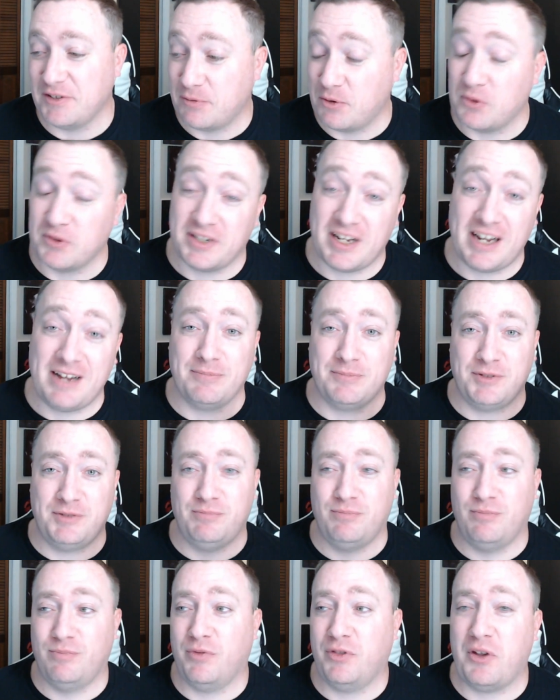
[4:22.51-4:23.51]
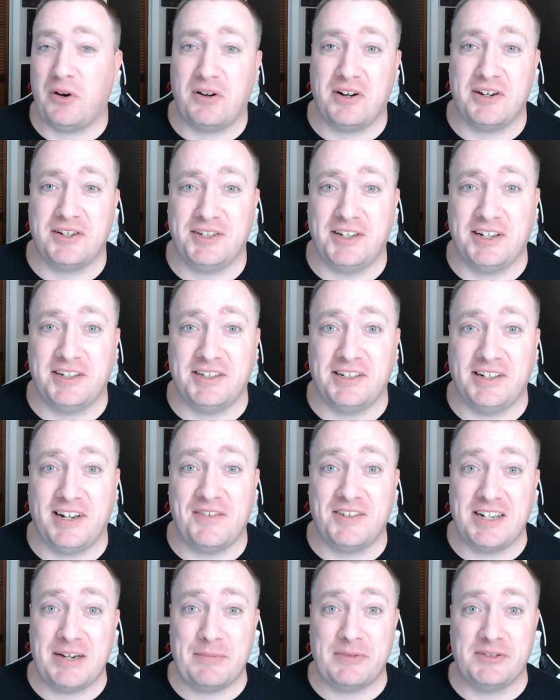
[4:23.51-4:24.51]
Of course, I'm 36, and
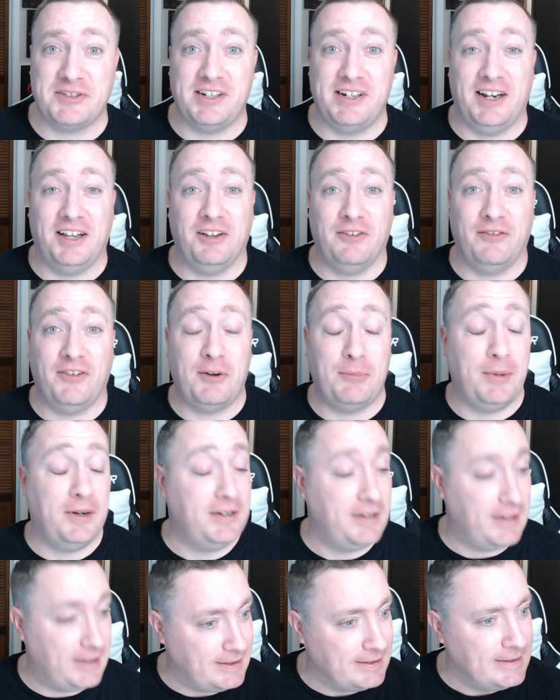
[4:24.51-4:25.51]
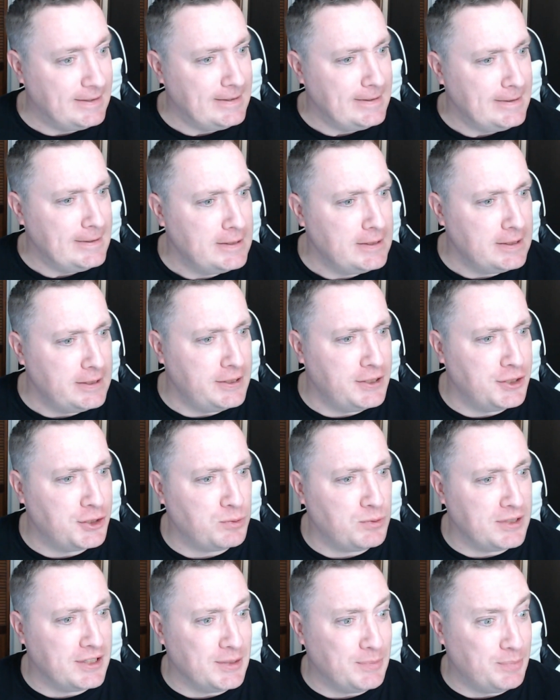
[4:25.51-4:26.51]
every time I see an elevator button, I
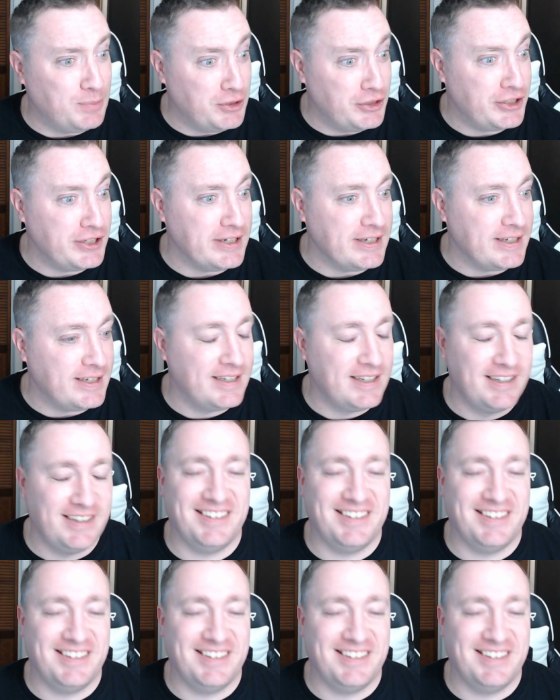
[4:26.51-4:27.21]
just want to push it.